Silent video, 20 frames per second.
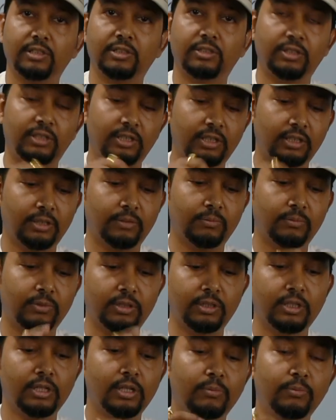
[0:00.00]
as the serial
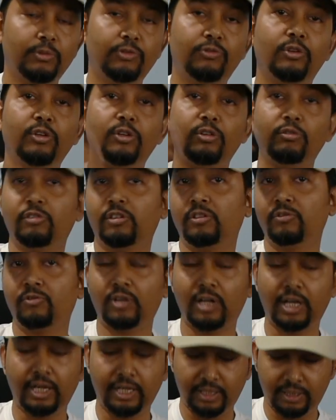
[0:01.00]
number before you even
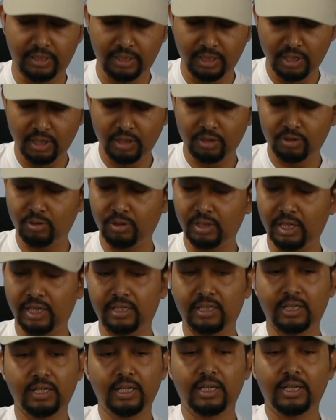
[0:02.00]
fly it, so
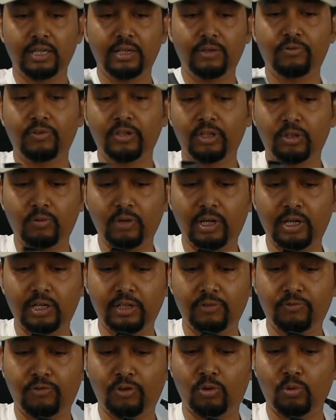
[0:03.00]
that if
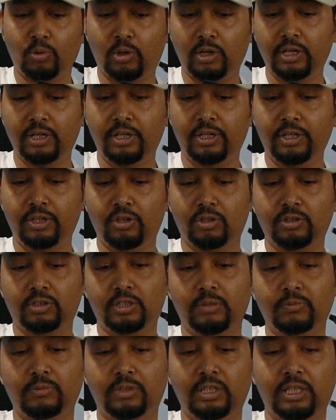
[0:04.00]
required, if for warranty or
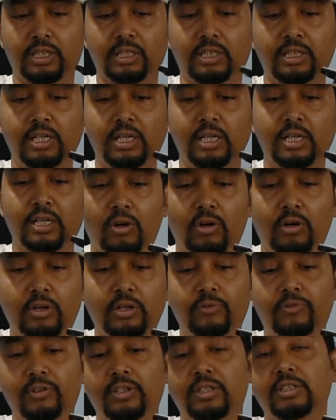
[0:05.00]
something,
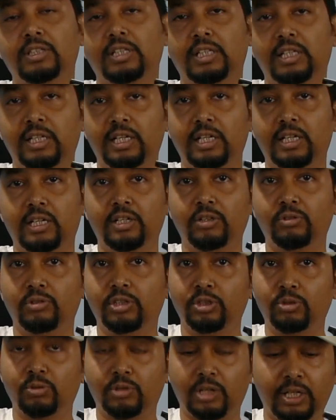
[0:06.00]
or if it is in air, you
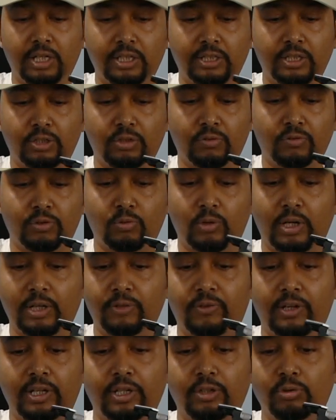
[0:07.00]
need to connect it over
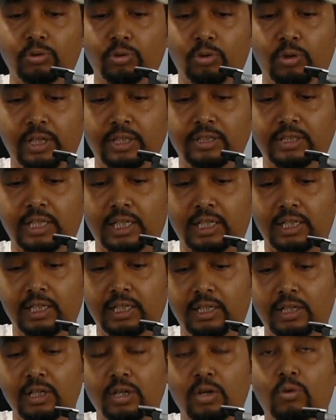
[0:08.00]
Wi-Fi, you know
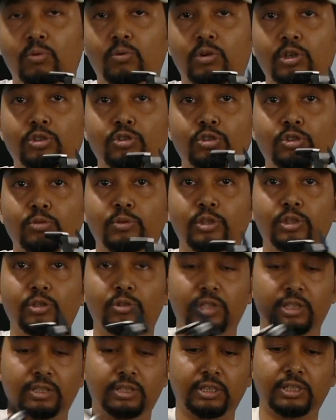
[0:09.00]
exactly what should be
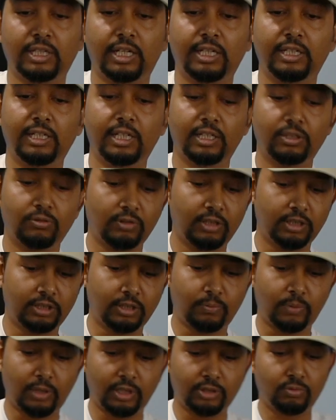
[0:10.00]
your SSID as well as
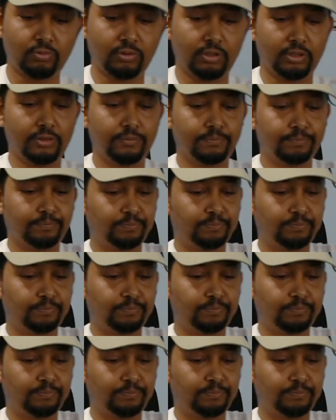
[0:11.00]
the password.